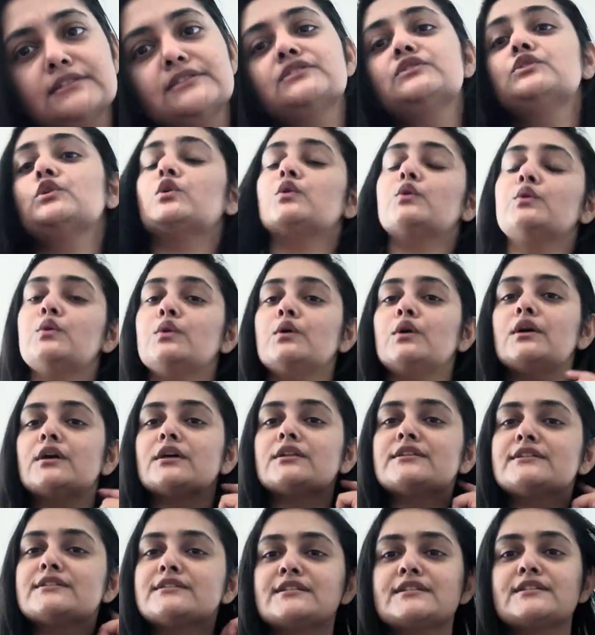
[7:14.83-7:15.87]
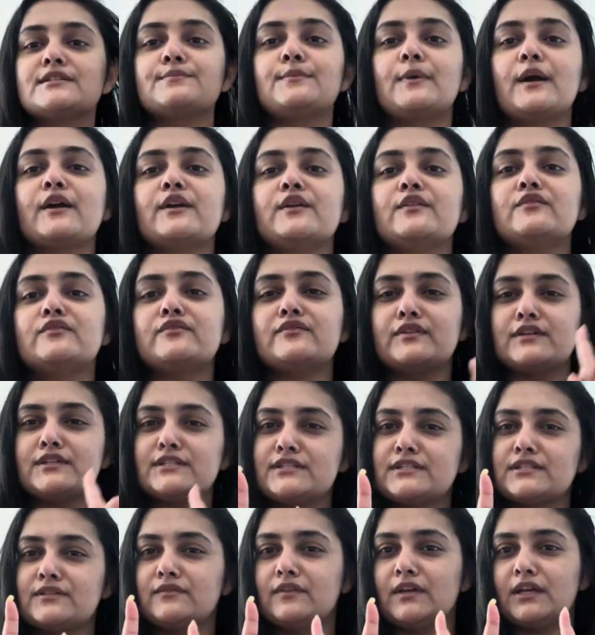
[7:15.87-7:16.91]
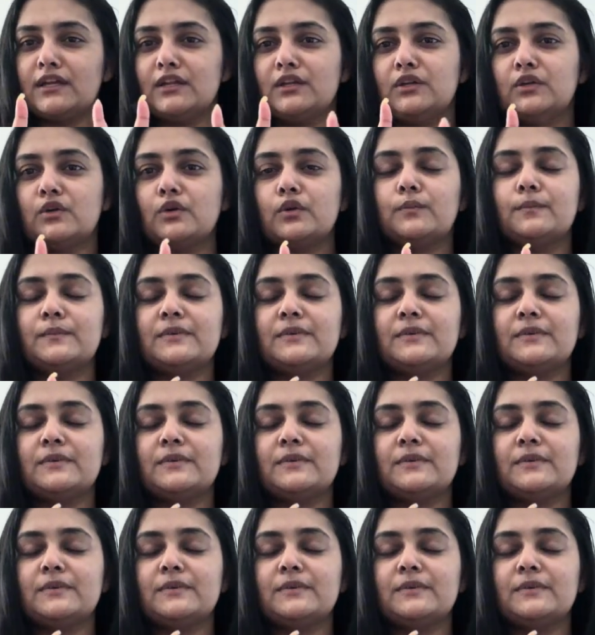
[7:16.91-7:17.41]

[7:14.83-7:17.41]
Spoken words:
So this is my first video